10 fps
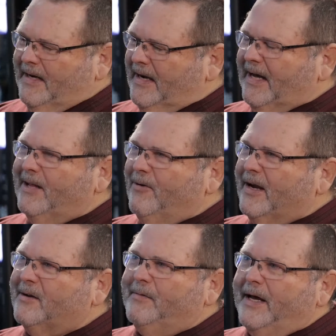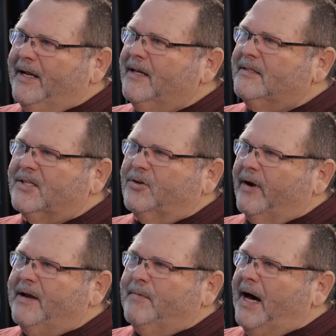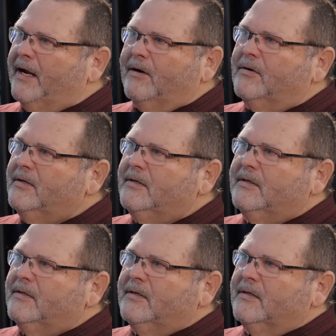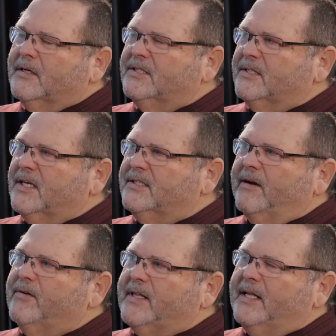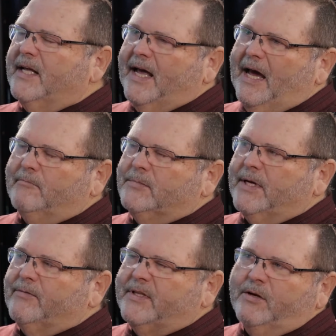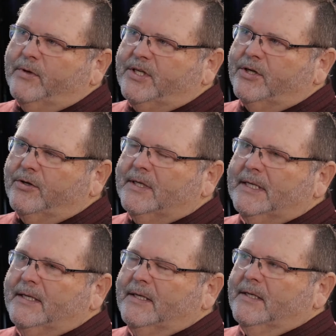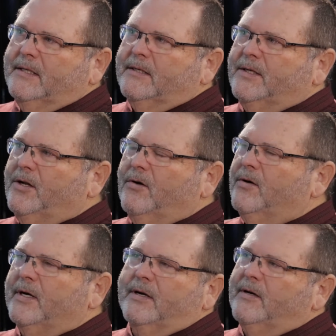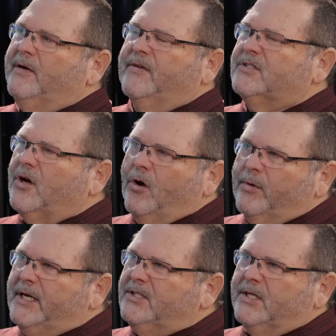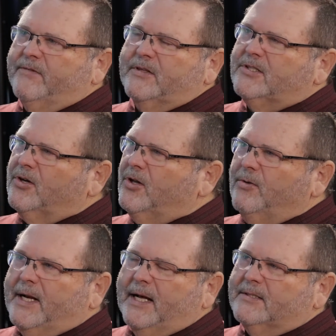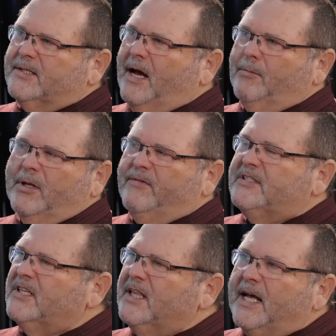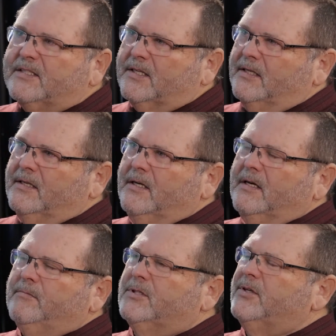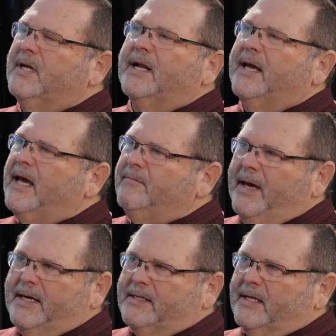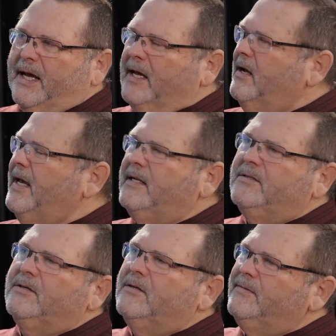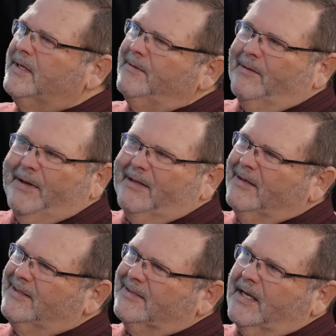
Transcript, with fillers: I, I, highly recommend it. It's a great motto. Yeah, yeah it's really good. Because everything that happens, everything we do, you know, if it's all region, if it's solo and ensemble, if it's a lesson, Mr. Dunn, I can't make it tonight. Hey, dude, come on, man, look at the